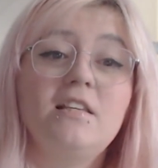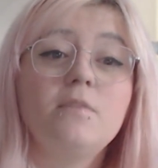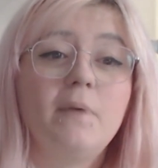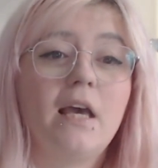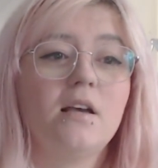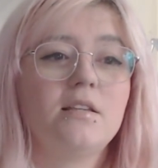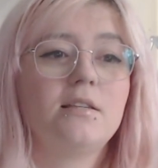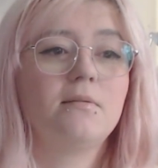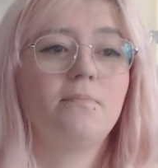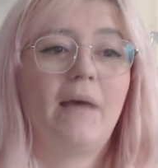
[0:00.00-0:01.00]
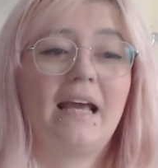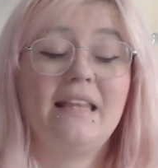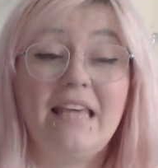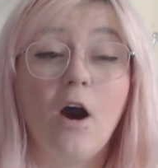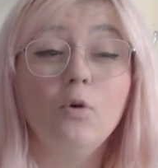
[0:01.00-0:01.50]
This is because
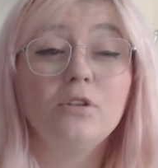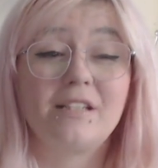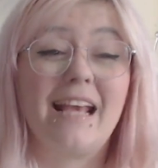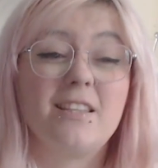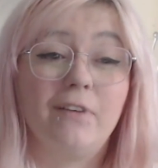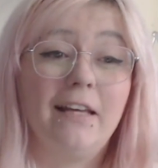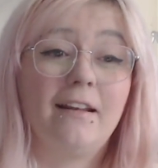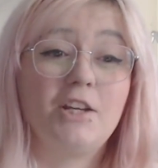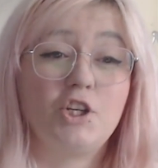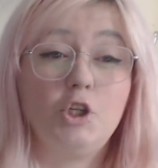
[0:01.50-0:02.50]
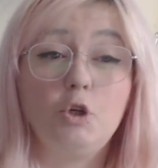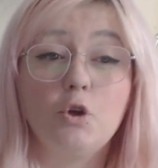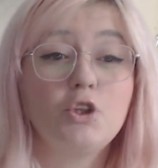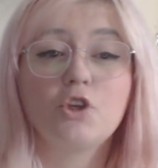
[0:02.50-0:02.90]
back in the old days of League of Legends,